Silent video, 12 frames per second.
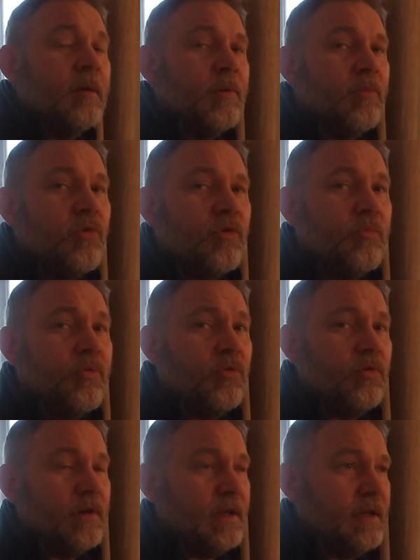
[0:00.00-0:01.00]
But more
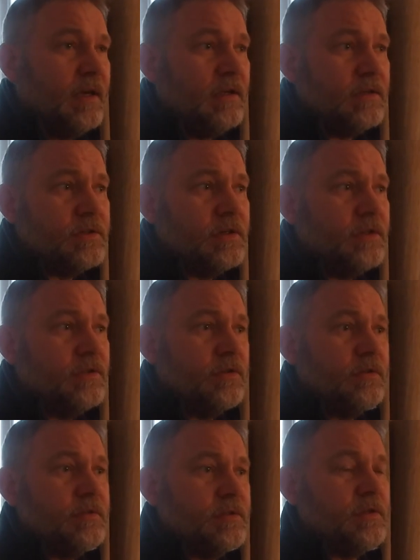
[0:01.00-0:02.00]
importantly, it actually
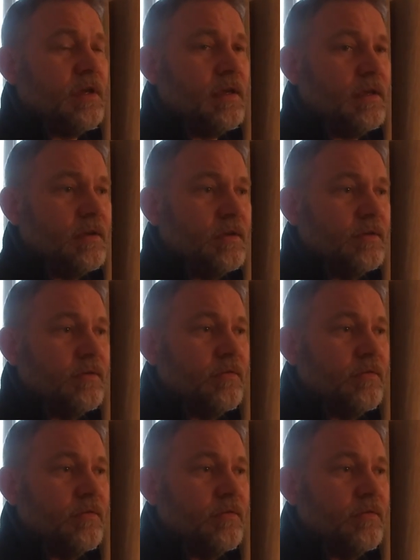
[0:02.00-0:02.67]
does take